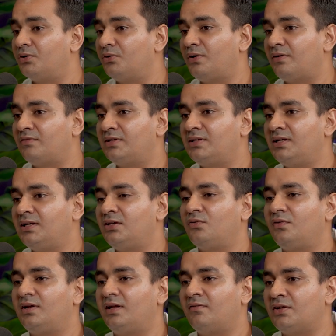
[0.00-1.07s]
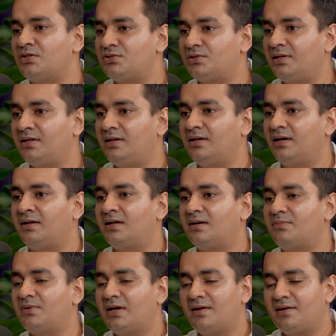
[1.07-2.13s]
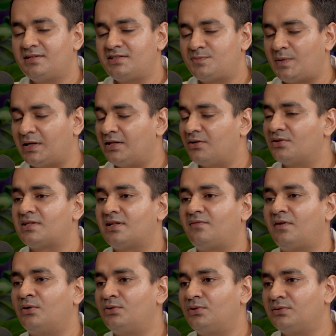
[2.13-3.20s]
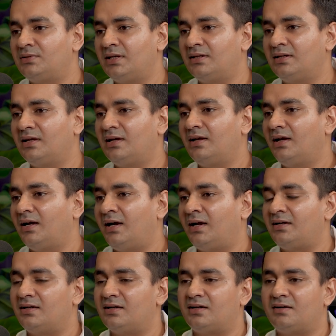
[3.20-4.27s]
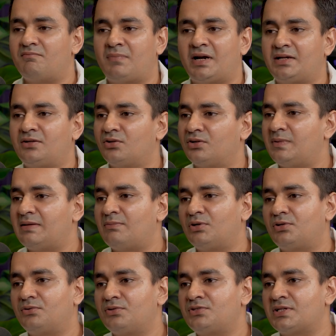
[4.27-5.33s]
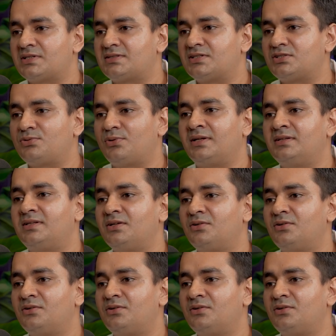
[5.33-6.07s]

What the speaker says: to do everything, you will eventually end up spreading yourself out too thin and might not be able to do justice to anything